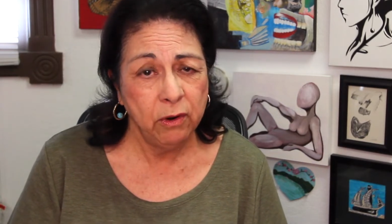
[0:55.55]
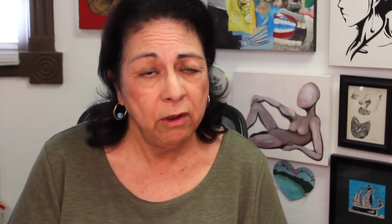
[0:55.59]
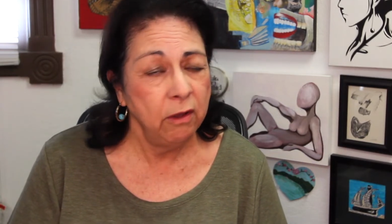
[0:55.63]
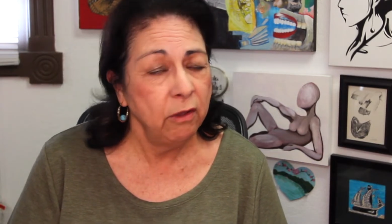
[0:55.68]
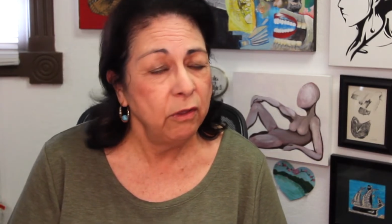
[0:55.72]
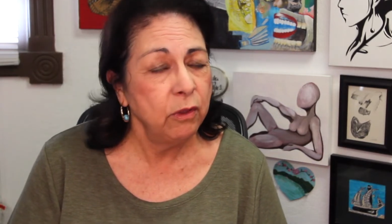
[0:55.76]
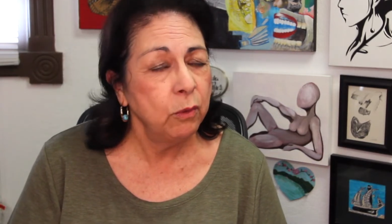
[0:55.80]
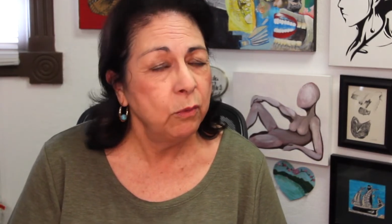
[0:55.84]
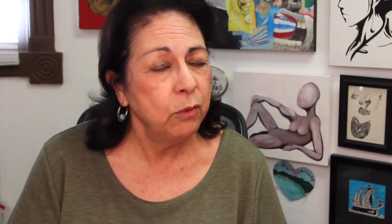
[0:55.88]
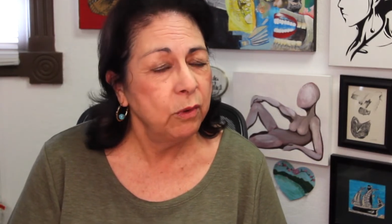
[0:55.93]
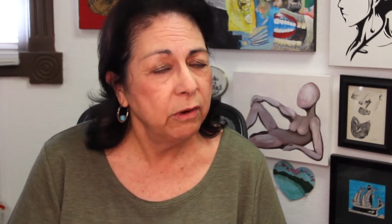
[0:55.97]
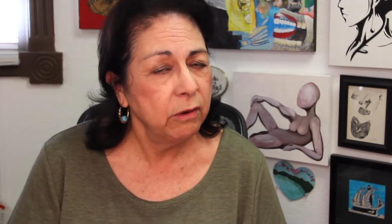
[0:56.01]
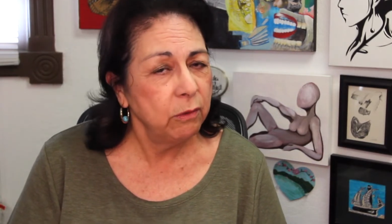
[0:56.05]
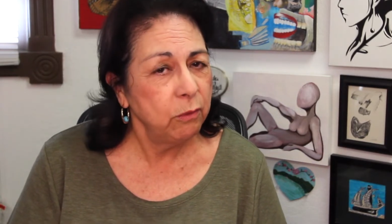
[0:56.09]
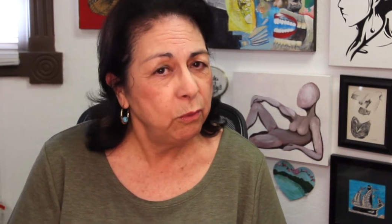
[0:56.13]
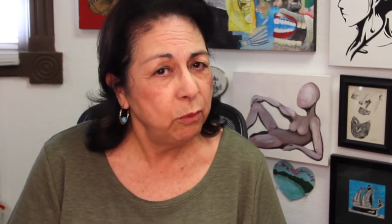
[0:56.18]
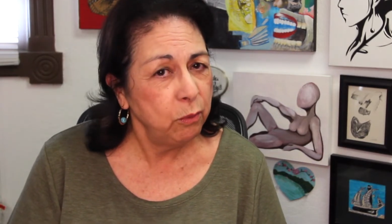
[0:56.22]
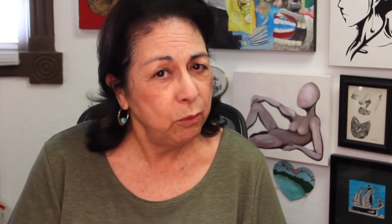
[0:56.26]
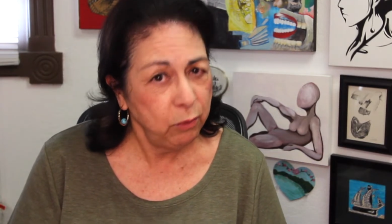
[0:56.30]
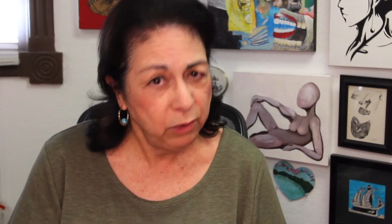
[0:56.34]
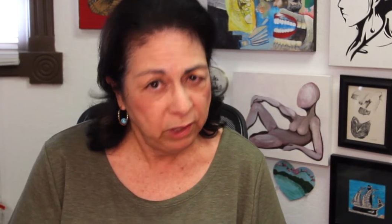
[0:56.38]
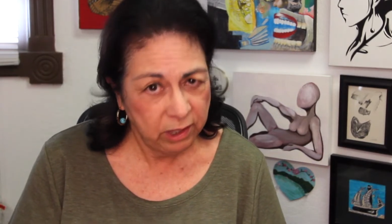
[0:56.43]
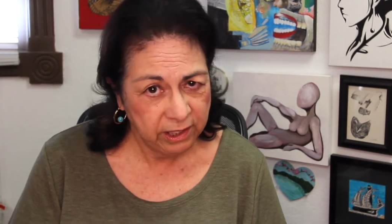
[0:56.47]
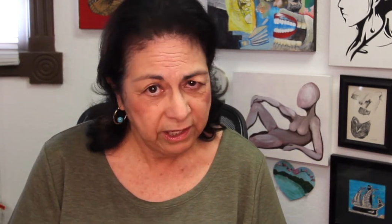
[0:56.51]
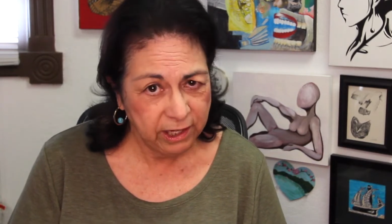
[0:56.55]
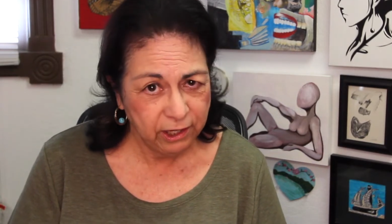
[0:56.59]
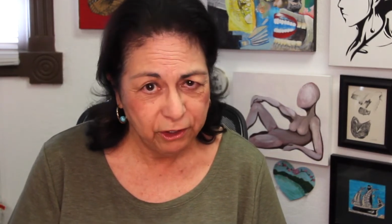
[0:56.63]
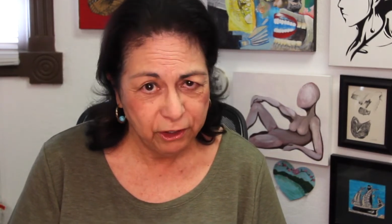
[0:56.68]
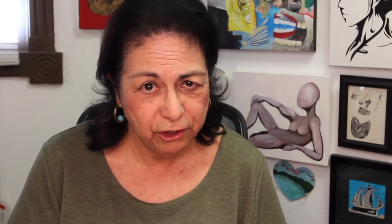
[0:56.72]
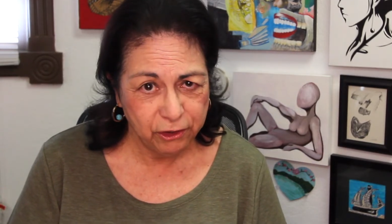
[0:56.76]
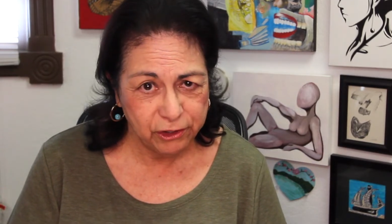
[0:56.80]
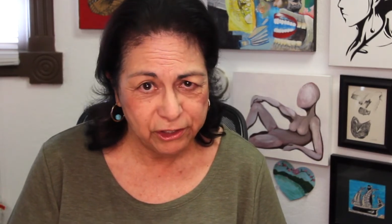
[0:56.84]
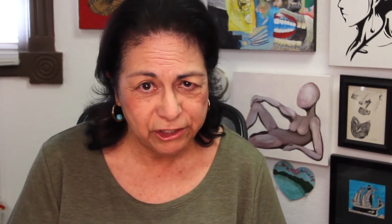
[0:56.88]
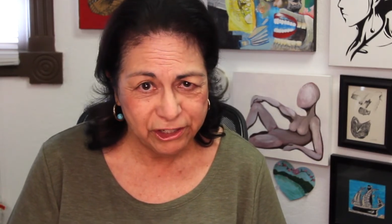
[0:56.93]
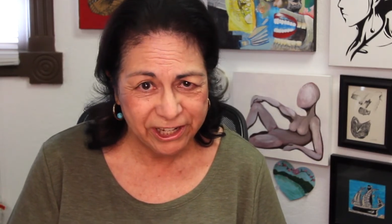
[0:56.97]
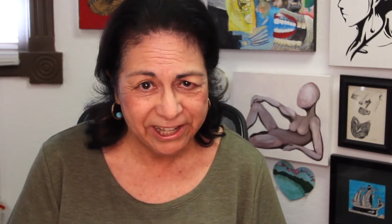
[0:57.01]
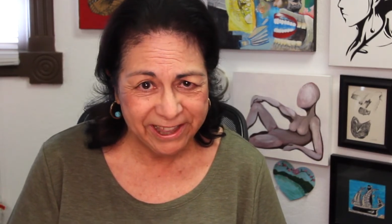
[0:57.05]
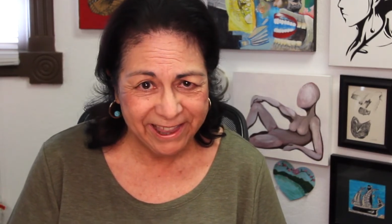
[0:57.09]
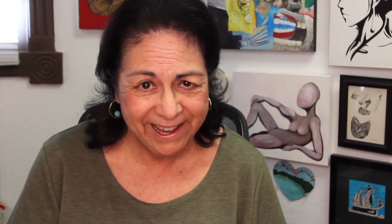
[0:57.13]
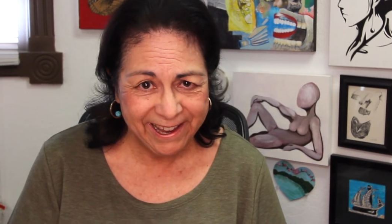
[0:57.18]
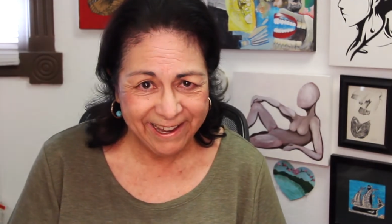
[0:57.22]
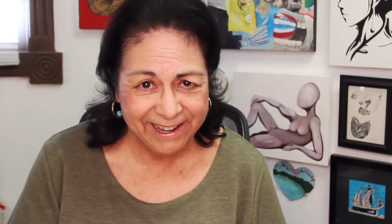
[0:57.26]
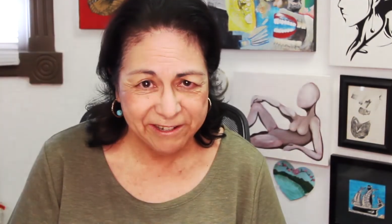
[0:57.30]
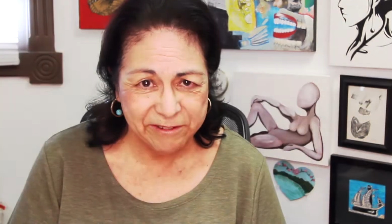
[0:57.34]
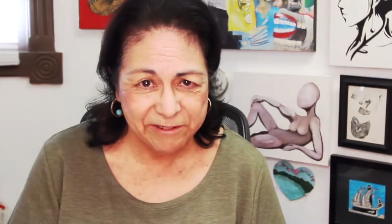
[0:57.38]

although we're really encouraging that.